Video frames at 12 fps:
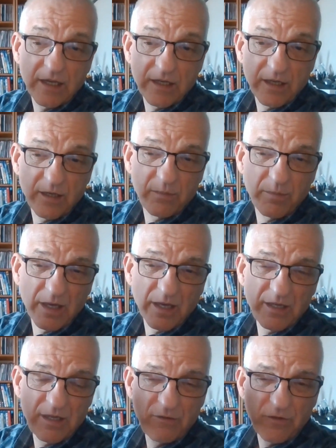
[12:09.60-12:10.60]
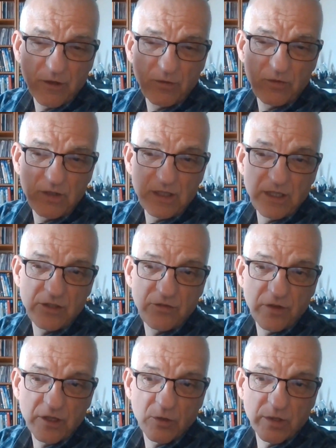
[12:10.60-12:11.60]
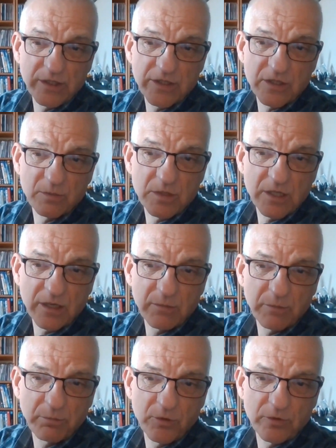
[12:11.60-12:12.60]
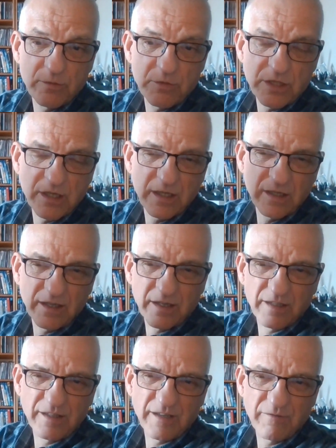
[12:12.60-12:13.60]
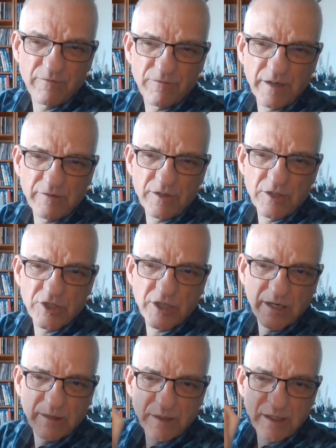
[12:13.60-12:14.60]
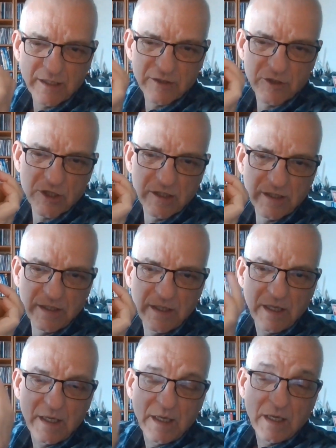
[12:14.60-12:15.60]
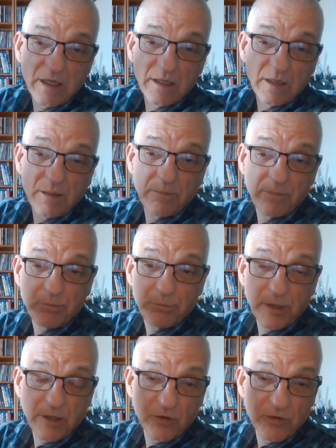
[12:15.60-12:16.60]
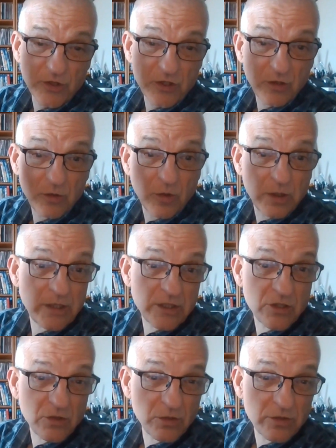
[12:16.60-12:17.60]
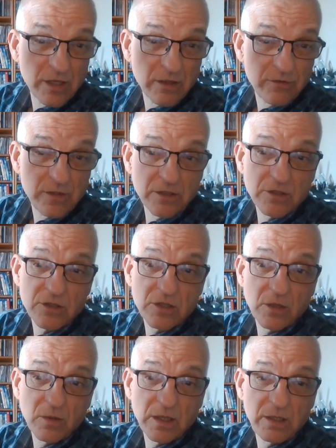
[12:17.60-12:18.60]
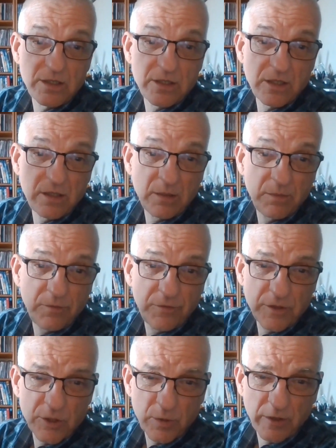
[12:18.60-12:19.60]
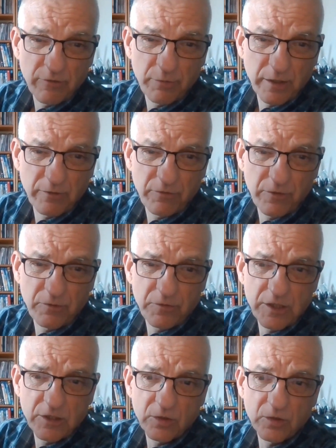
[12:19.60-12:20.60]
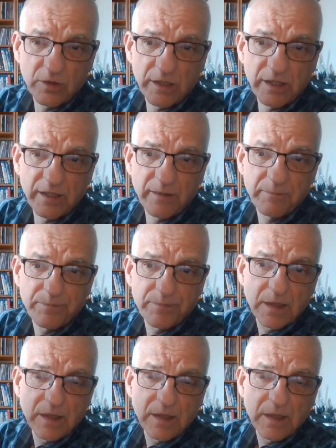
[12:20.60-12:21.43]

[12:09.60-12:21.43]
Um, I've owned these for quite some time. I bought them secondhand. They're very shabby, actually, um, but also quite sought after. So I listed them for £12.50 all in.